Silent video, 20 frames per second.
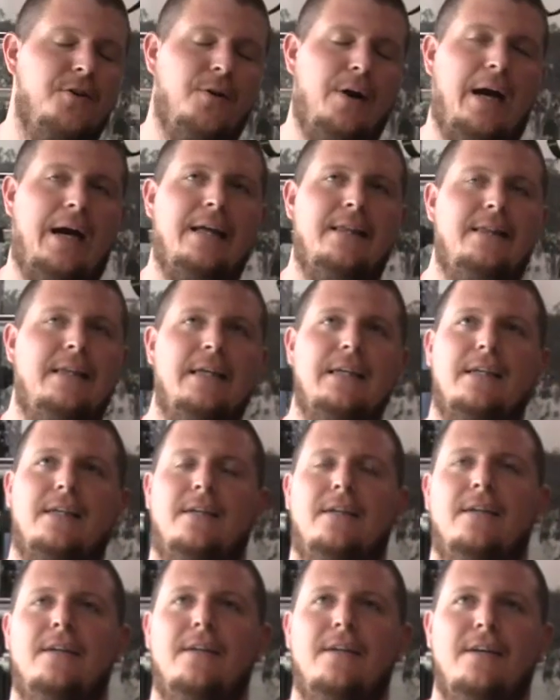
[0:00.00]
So I
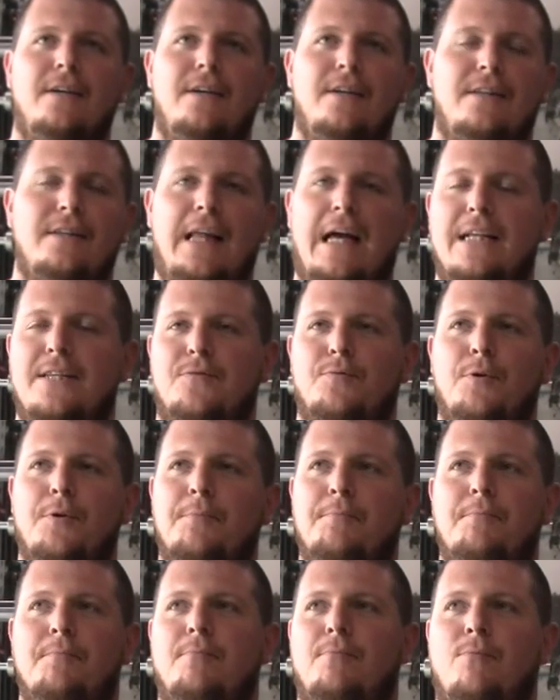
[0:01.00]
think that's
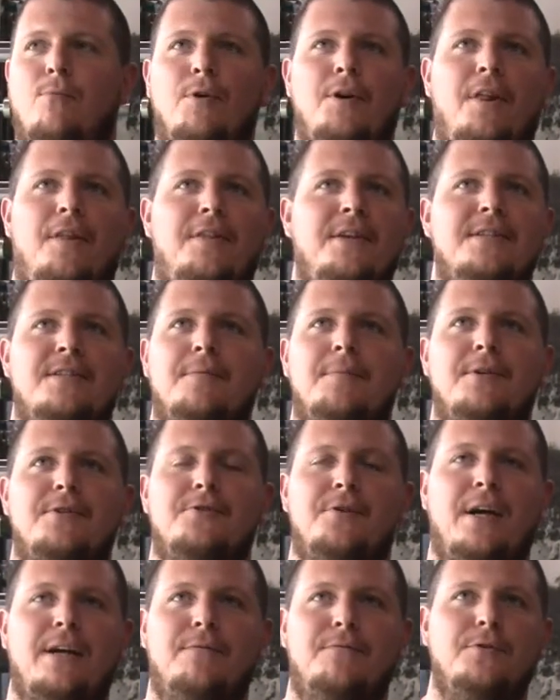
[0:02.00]
one of the things that
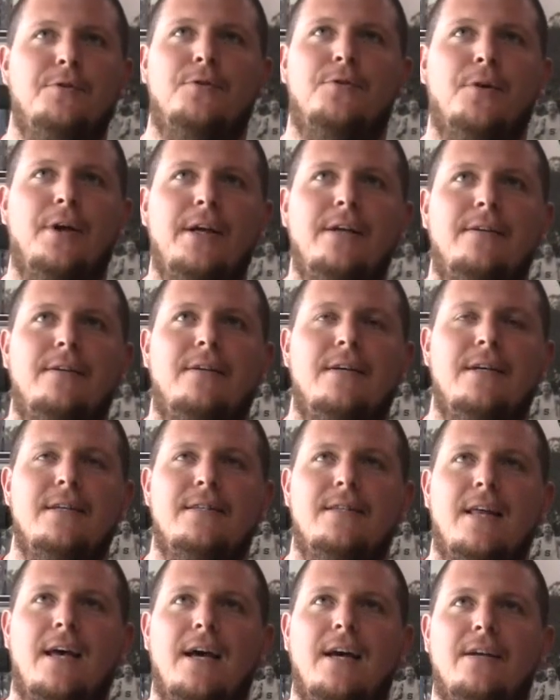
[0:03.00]
makes track and field great
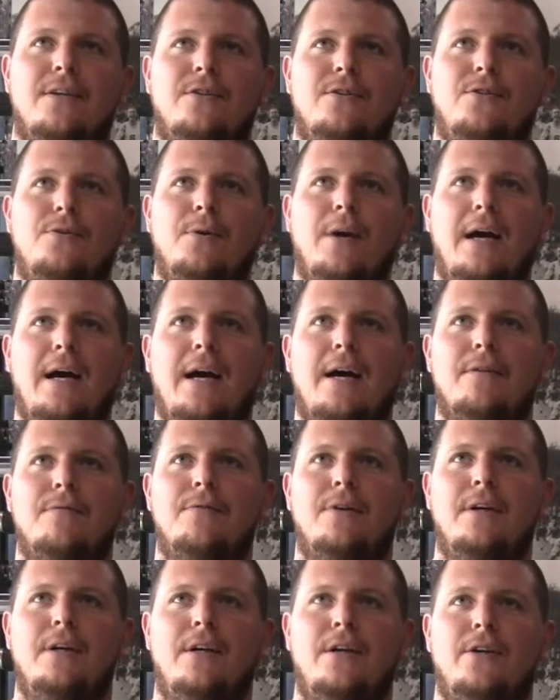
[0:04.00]
is that you
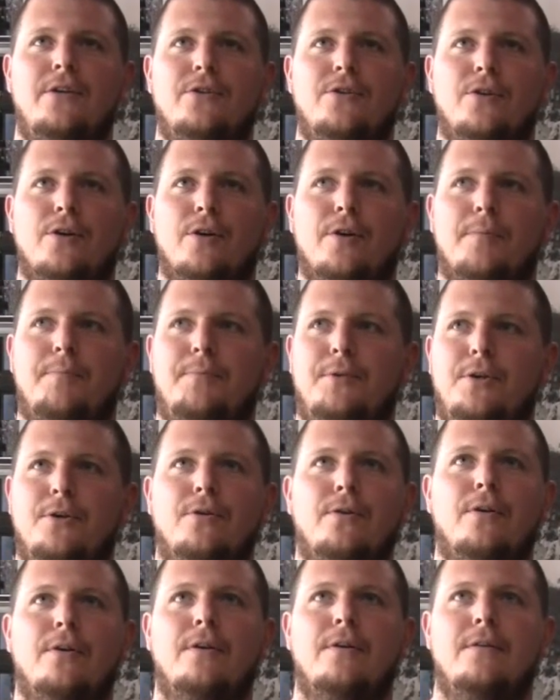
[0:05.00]
have your
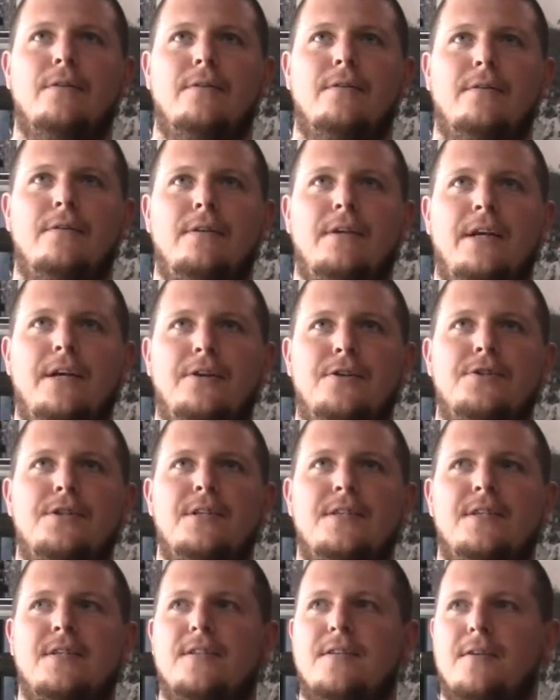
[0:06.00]
pure
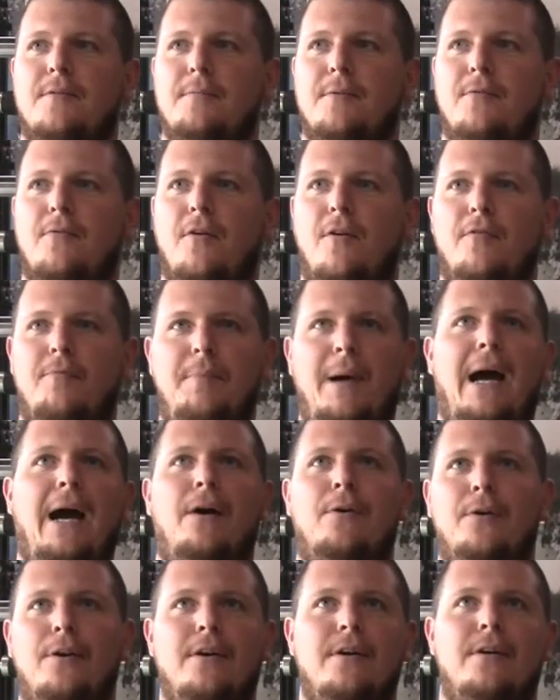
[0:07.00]
energy system of
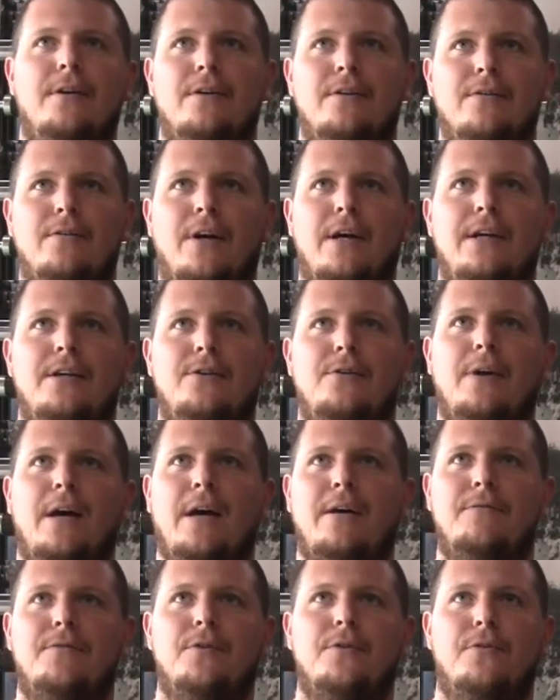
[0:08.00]
power, right? You
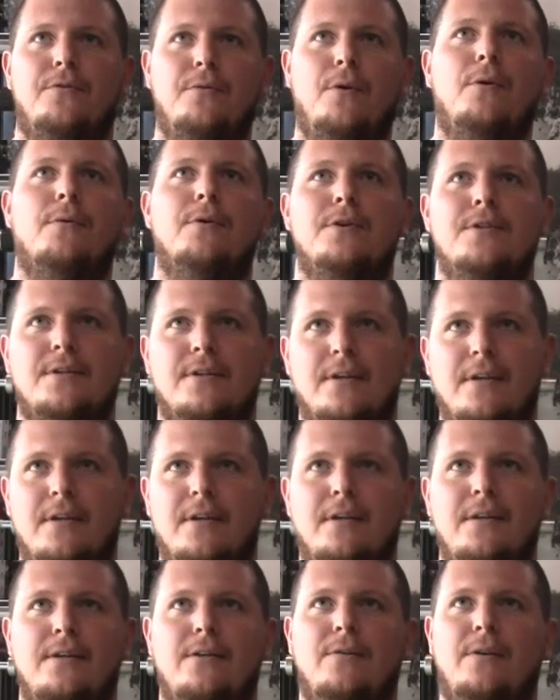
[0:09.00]
have your throwers,
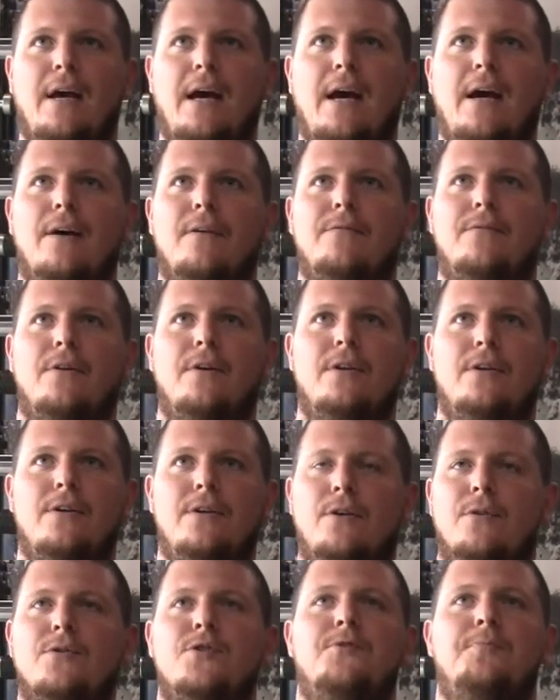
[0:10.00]
you have
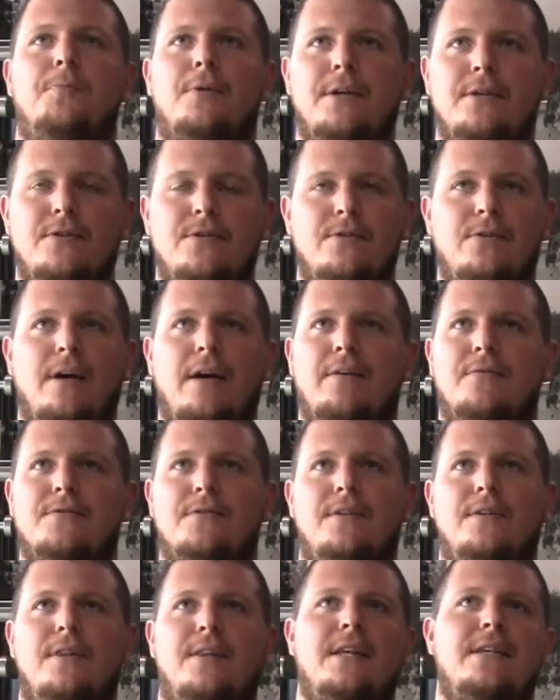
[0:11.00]
sprints, you have
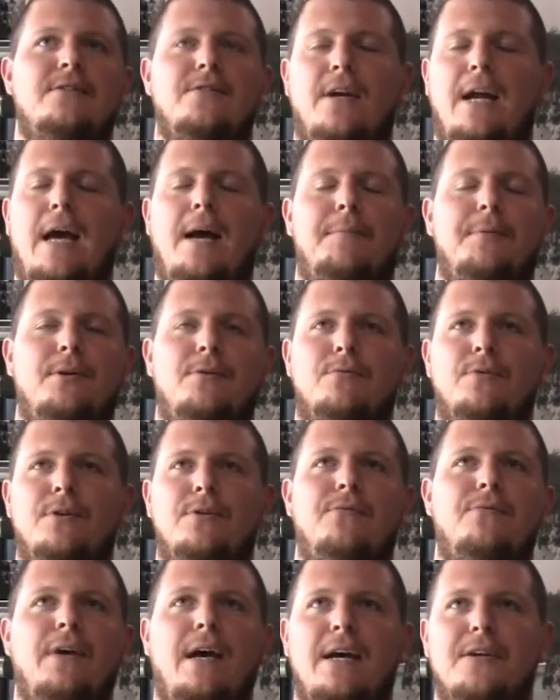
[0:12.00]
things that are happening
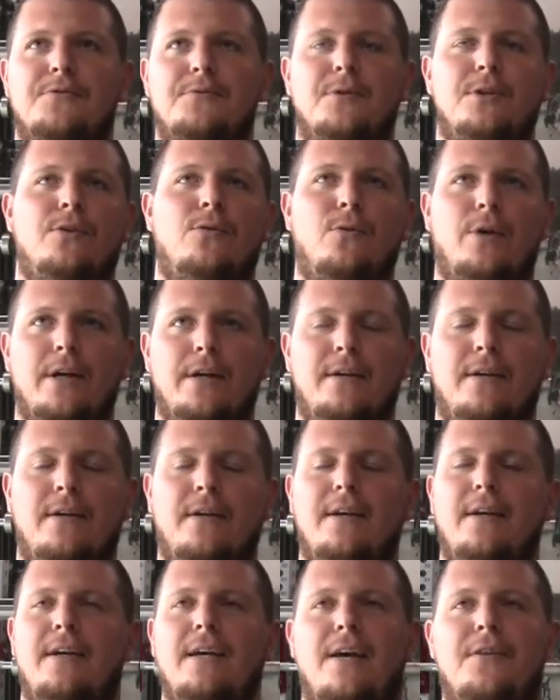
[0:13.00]
really fast, really quick,
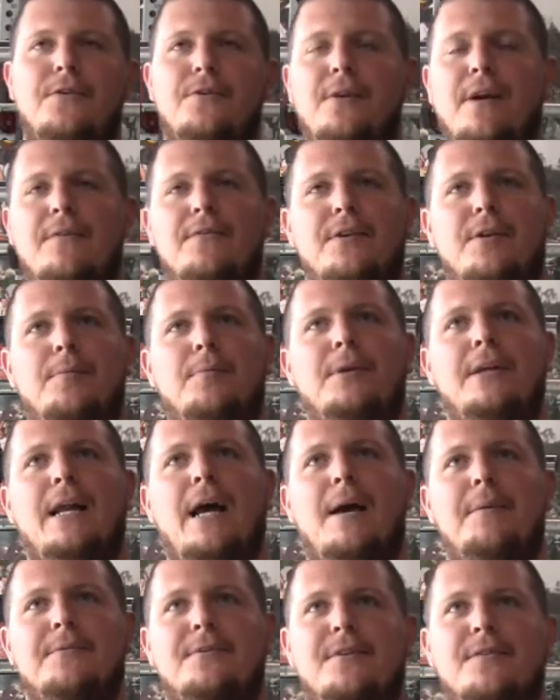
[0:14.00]
and then you have the complete
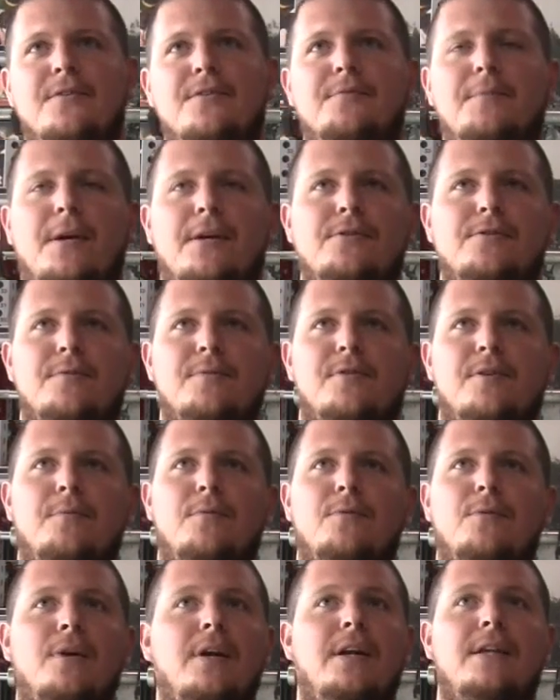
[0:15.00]
opposite of the spectrum,
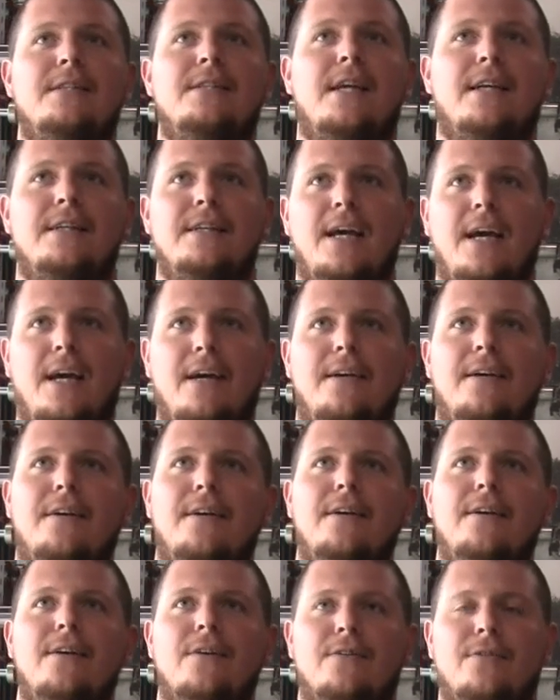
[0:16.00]
someone running 10K,
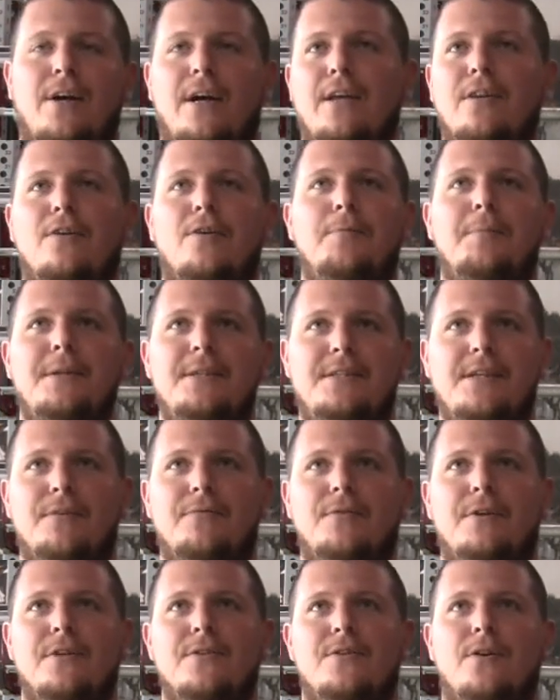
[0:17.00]
right? A little bit
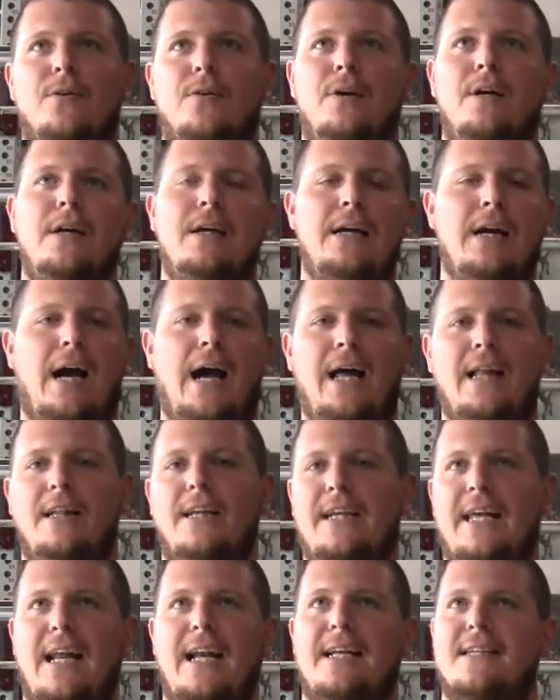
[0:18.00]
different. So I
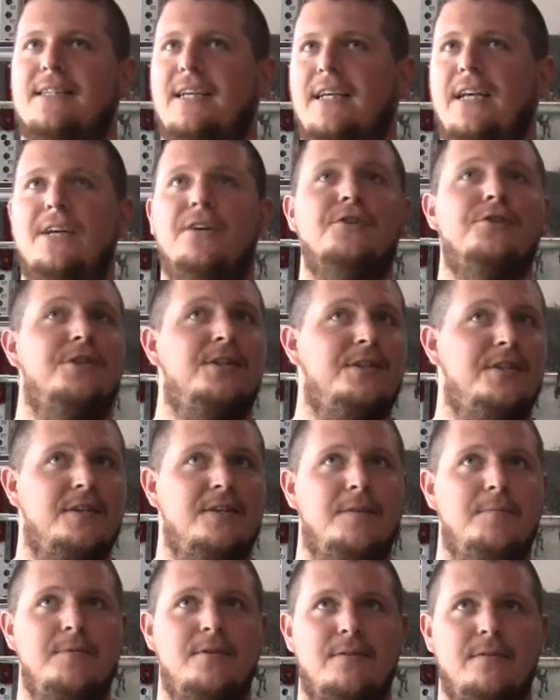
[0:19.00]
look at it as like energy
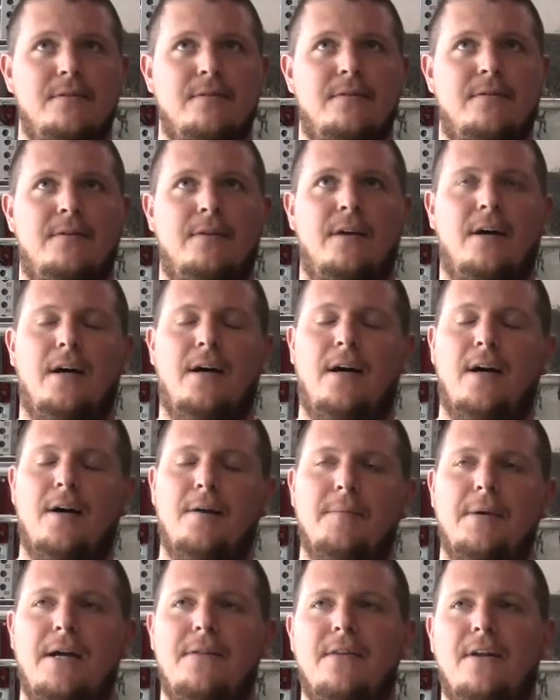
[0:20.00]
systems,
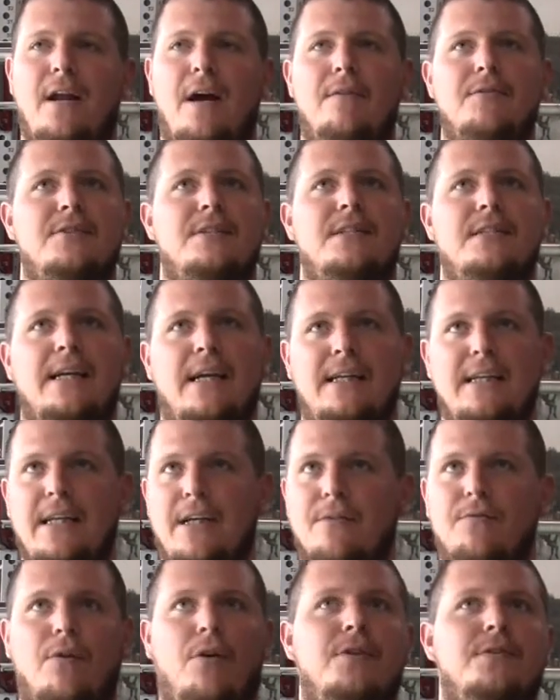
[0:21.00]
and then obviously
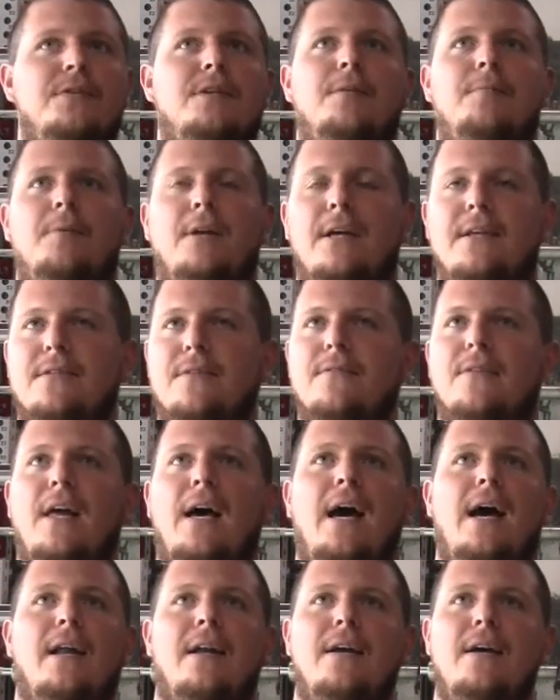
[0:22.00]
technique falls into place of
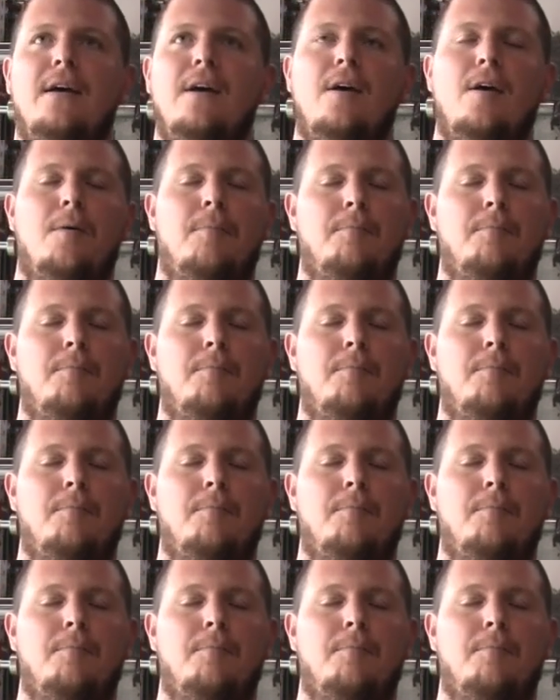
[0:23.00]
that.